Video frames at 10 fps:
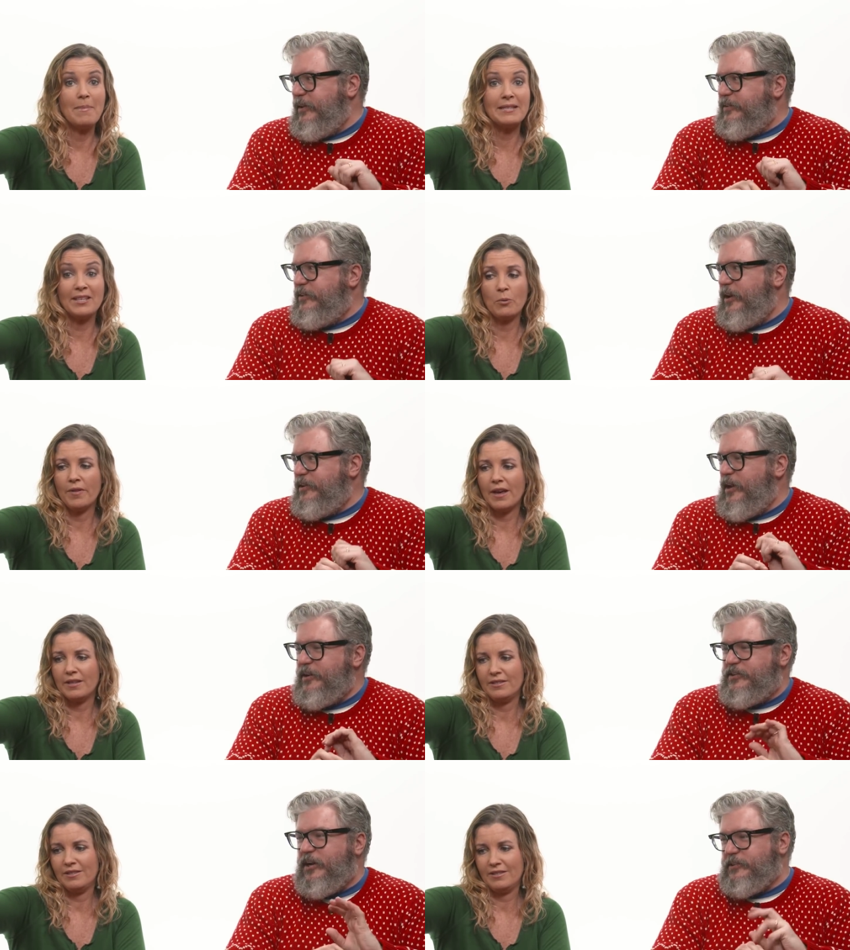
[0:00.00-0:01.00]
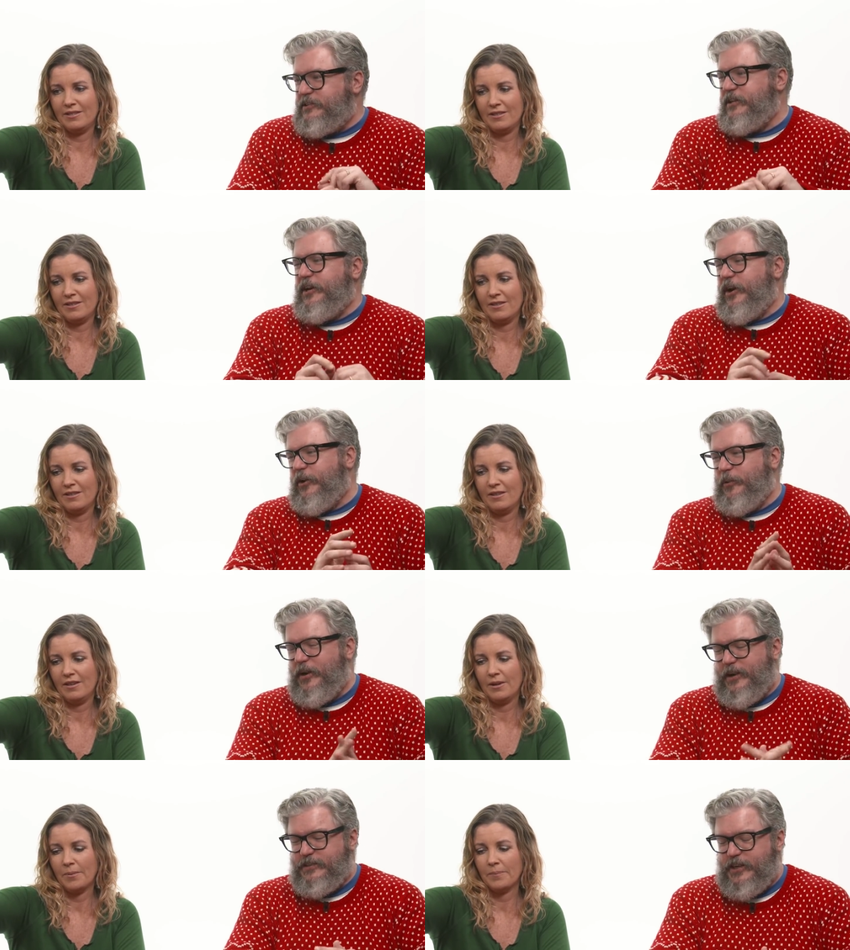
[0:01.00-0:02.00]
Speaker 1: messing with adults, you
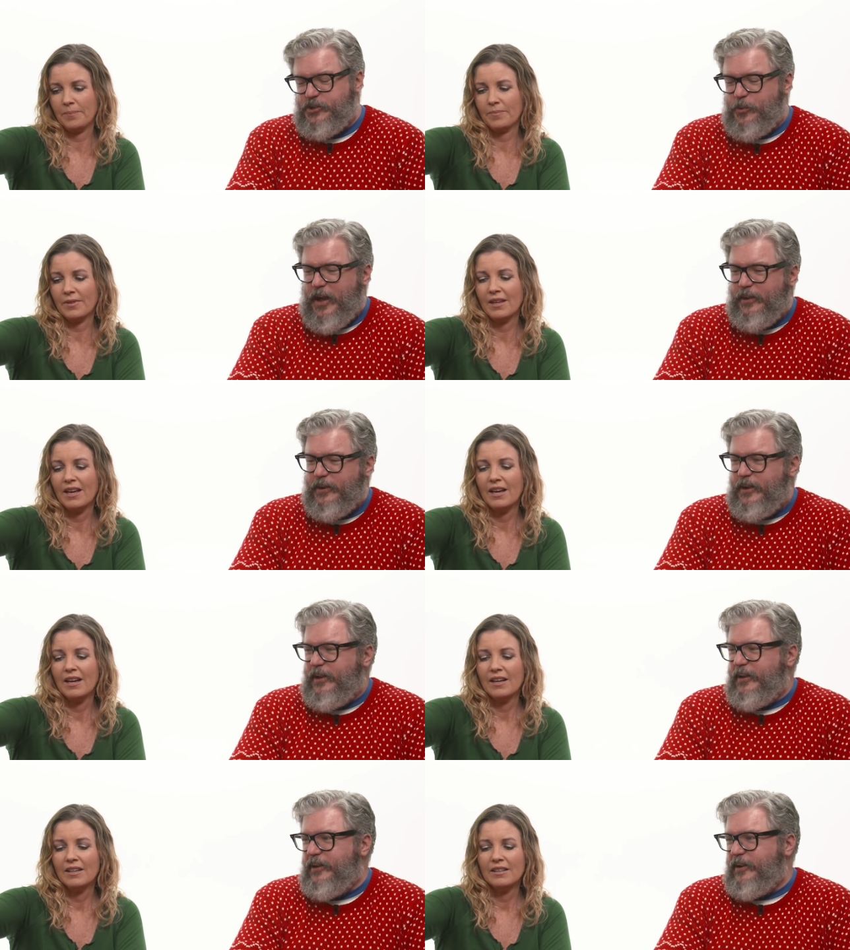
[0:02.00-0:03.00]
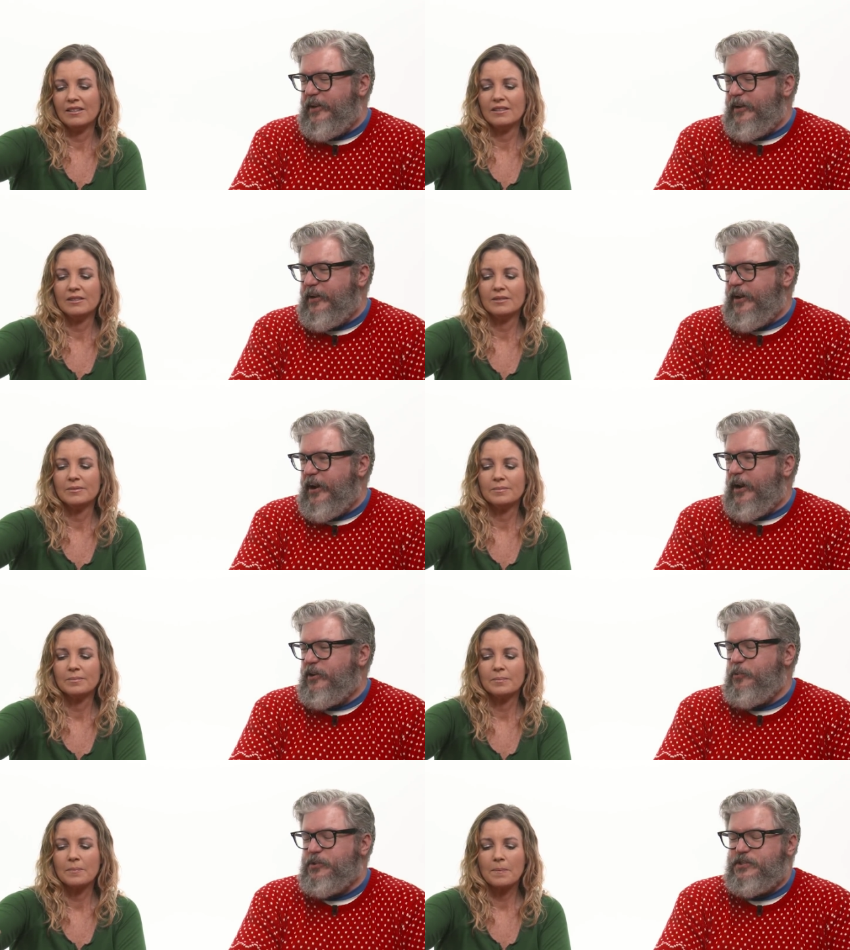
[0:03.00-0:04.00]
know, uh, sexuality in, in, in, an
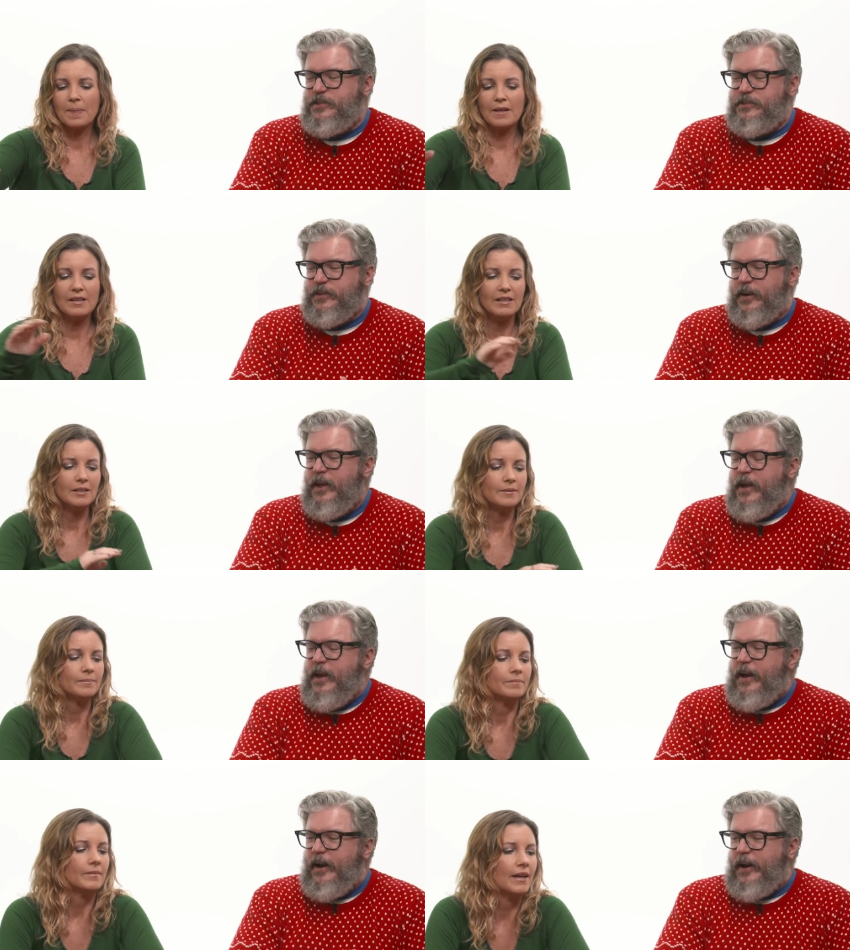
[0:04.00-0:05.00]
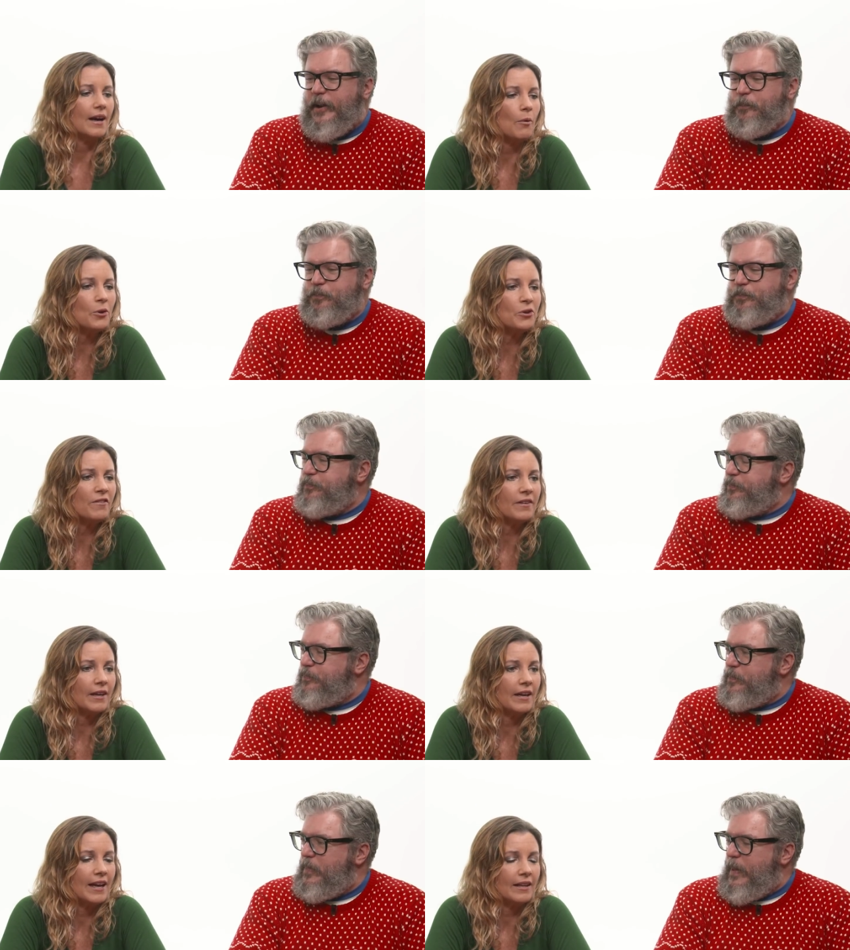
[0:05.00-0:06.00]
innocuous season. Um, I wonder
Speaker 2: if,
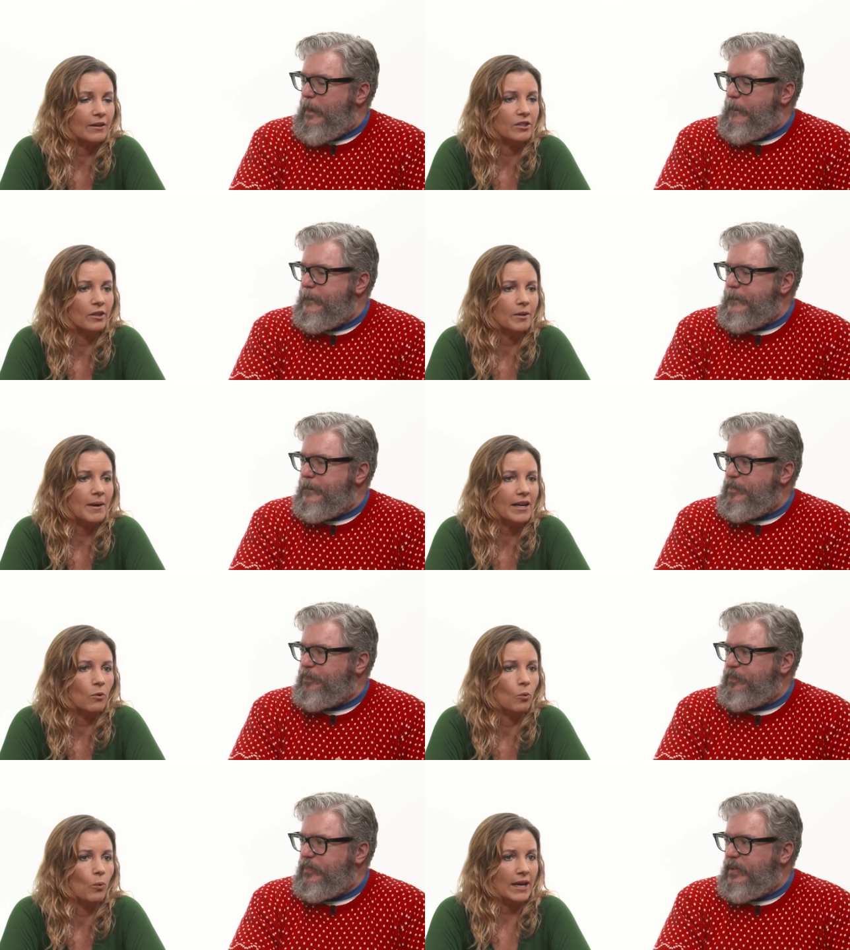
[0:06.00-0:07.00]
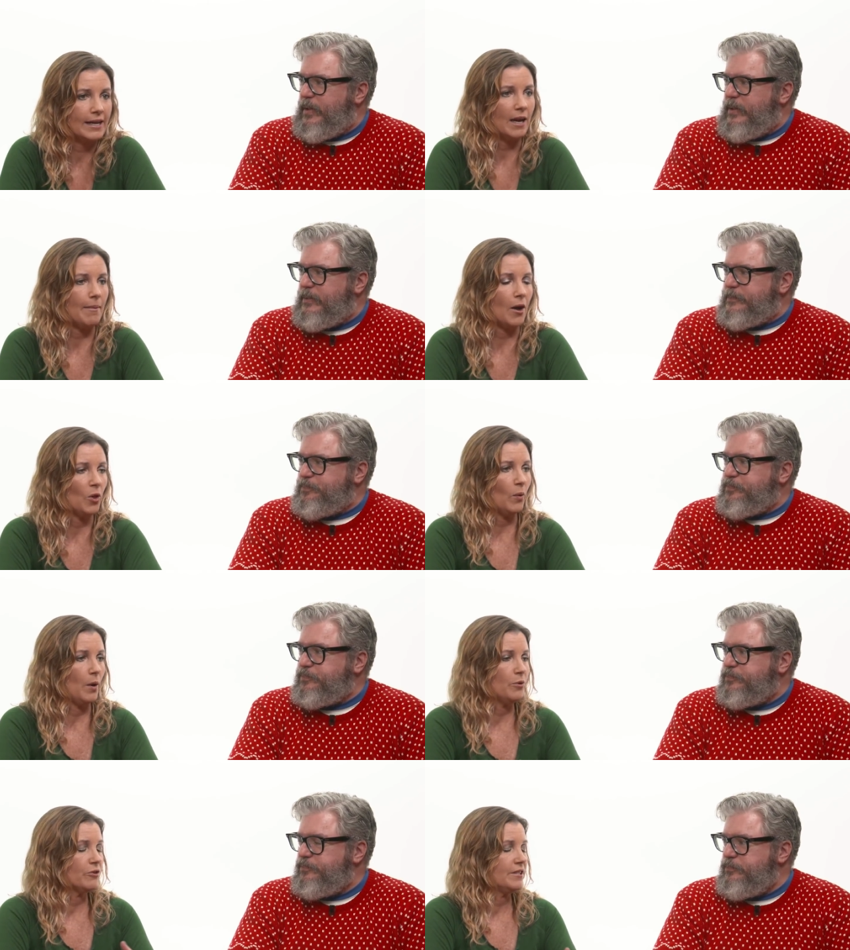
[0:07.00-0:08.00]
it, again, like looking back at when it came out and the
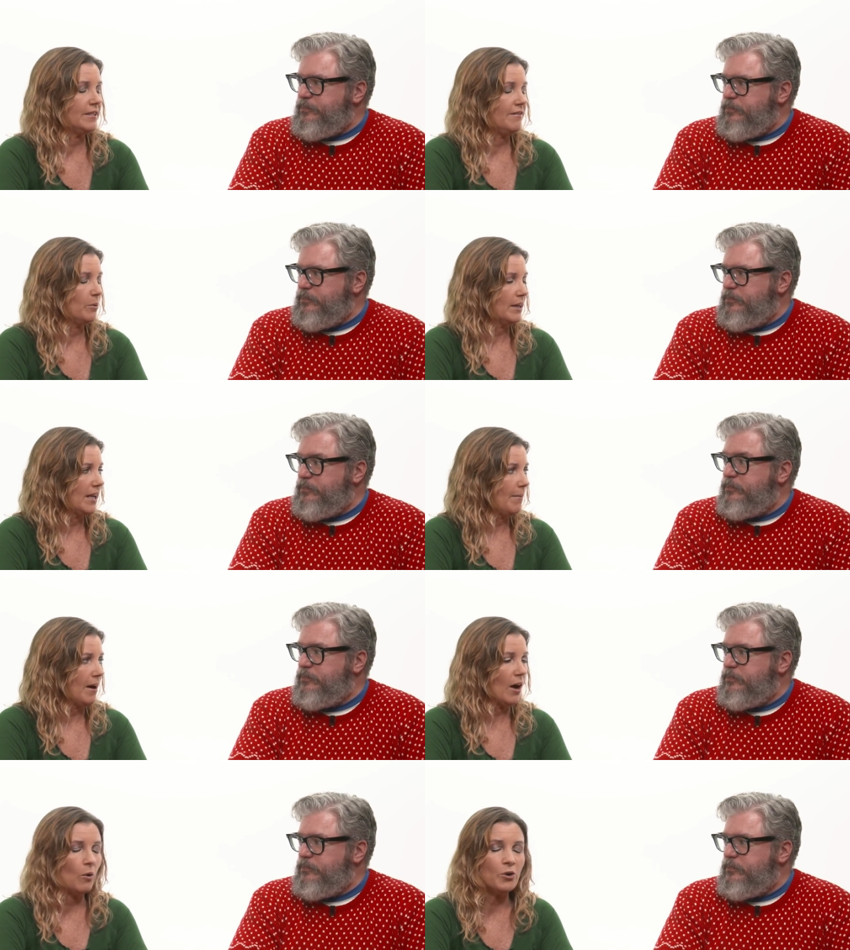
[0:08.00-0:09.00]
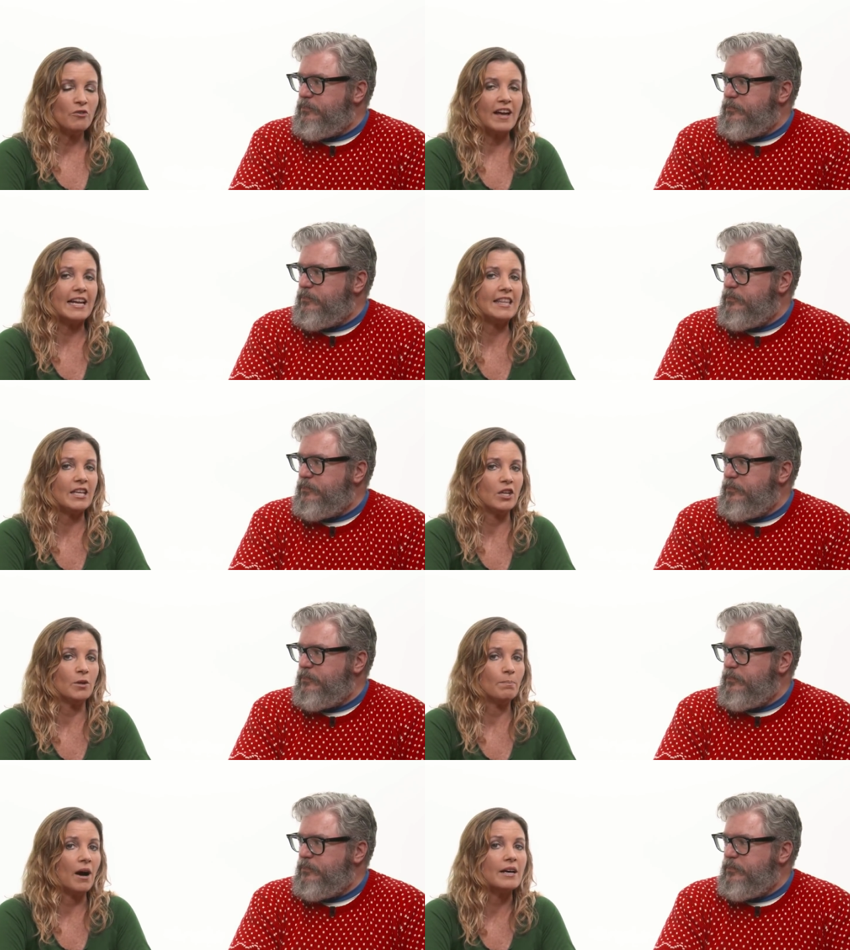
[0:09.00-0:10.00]
way it was received when it came out, I wonder if anything
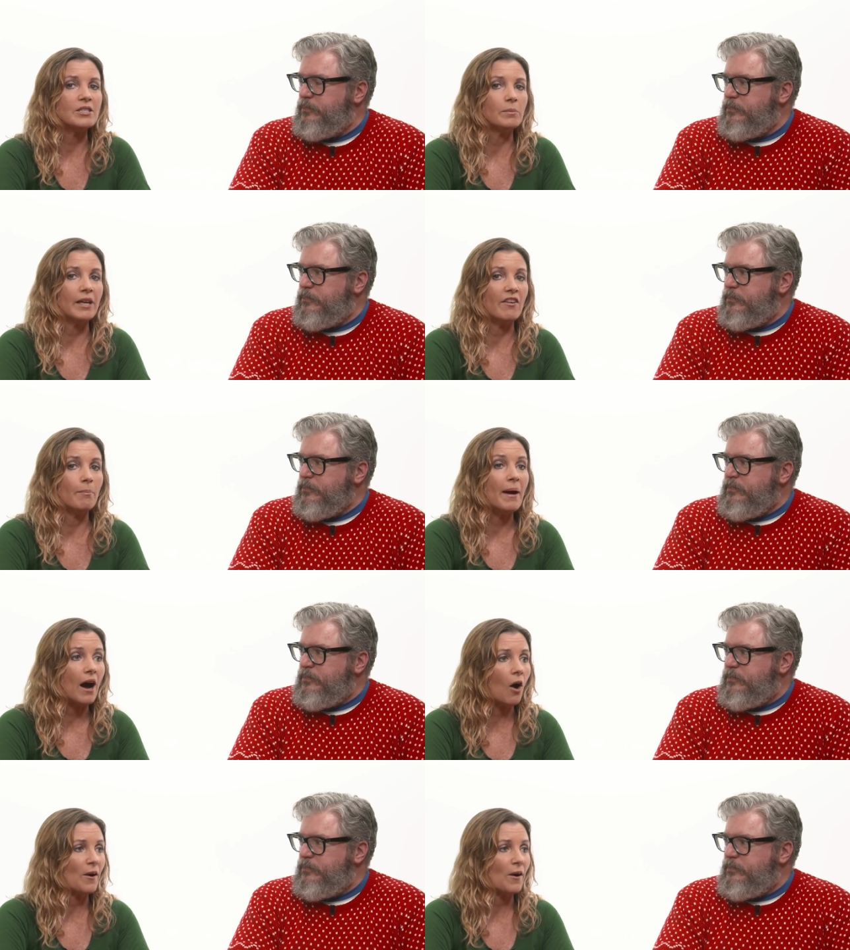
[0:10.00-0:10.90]
could possibly have met our